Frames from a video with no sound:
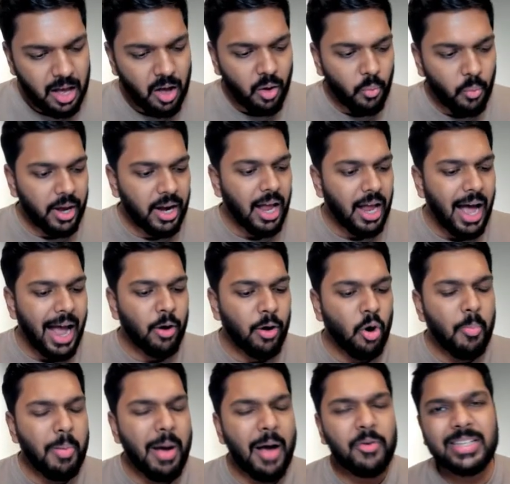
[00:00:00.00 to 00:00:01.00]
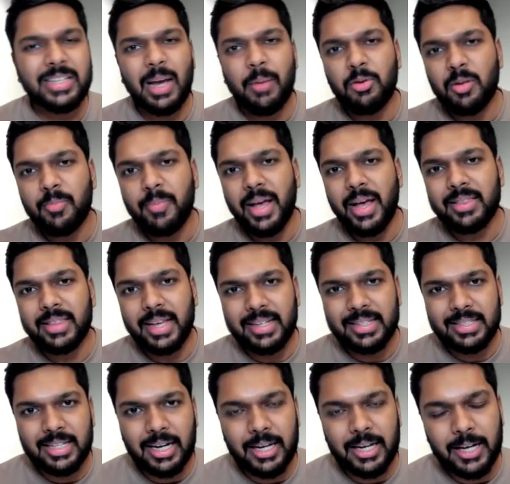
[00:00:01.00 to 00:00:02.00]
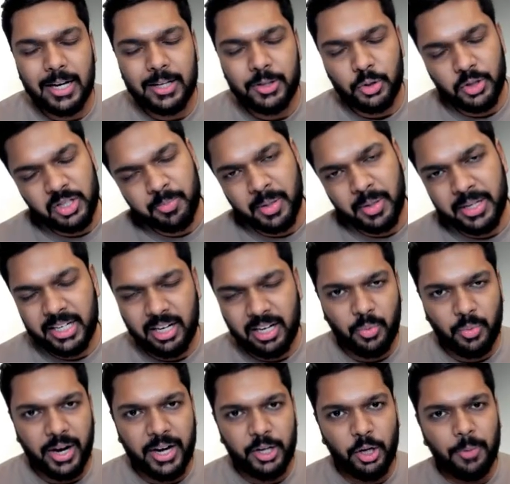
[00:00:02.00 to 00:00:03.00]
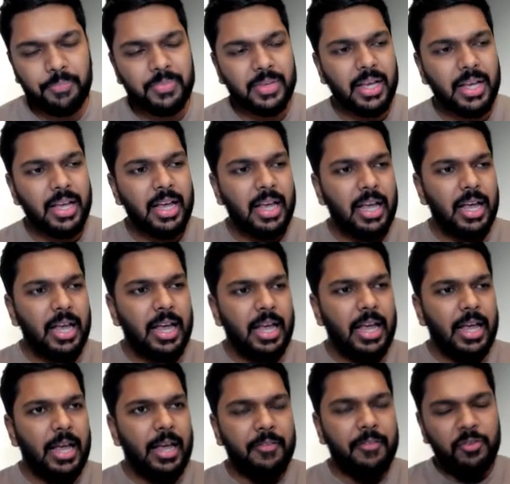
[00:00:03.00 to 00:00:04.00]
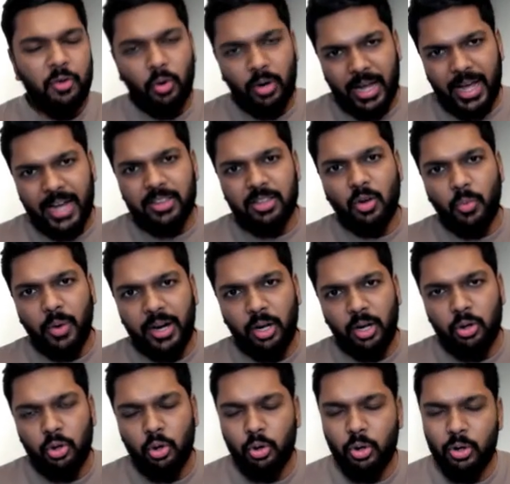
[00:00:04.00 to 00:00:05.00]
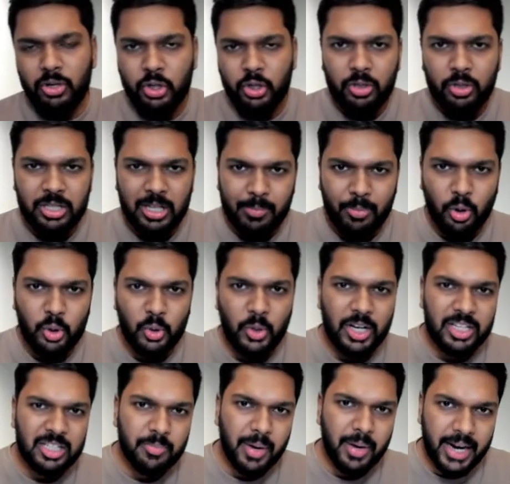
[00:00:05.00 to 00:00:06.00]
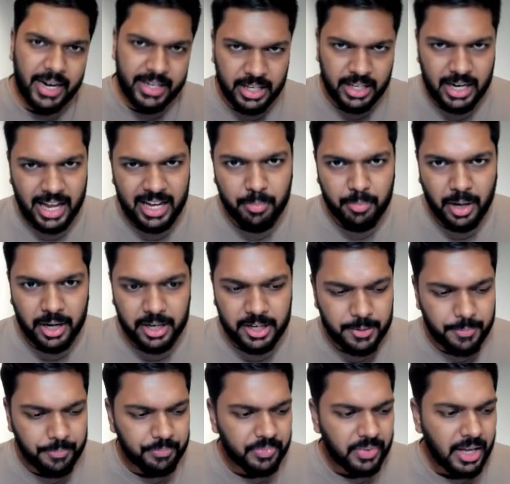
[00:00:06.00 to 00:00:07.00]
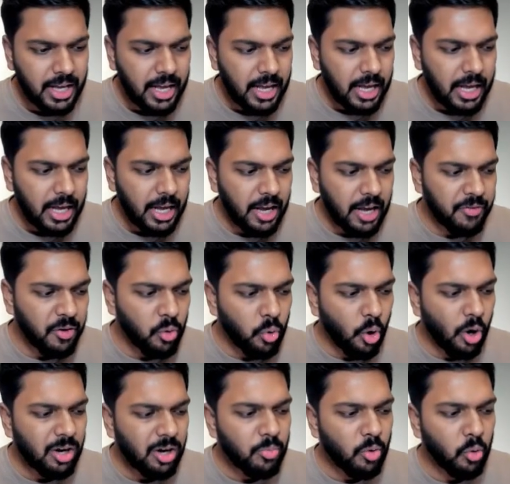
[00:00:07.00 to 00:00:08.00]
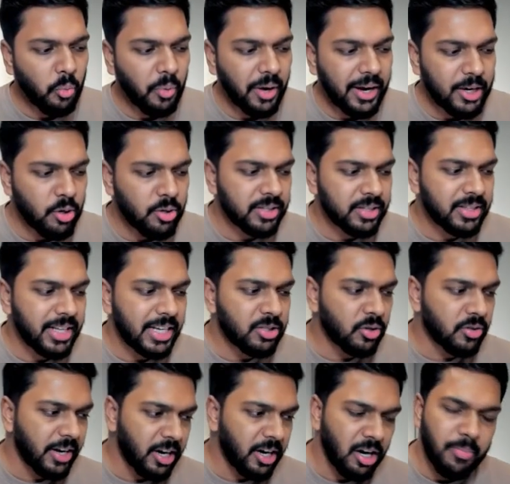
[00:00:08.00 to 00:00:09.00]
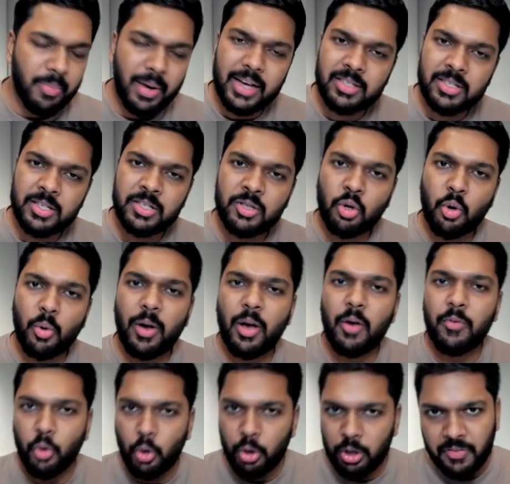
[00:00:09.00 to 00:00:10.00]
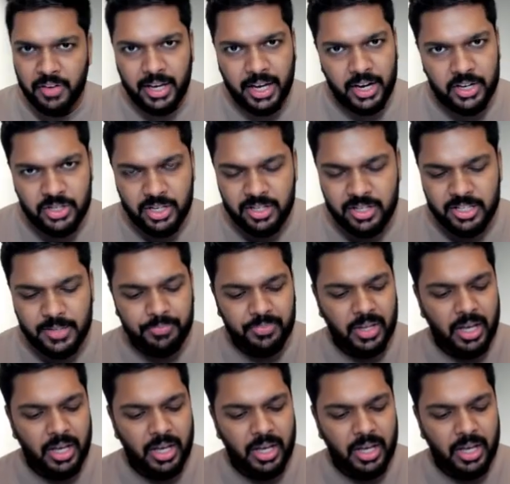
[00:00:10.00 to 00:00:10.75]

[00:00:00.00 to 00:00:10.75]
Well, I hope I was able to make things clear through this particular video. If you like the video, you could show support to us by hitting the like button. If you want more videos like these on a regular basis through way of notifications,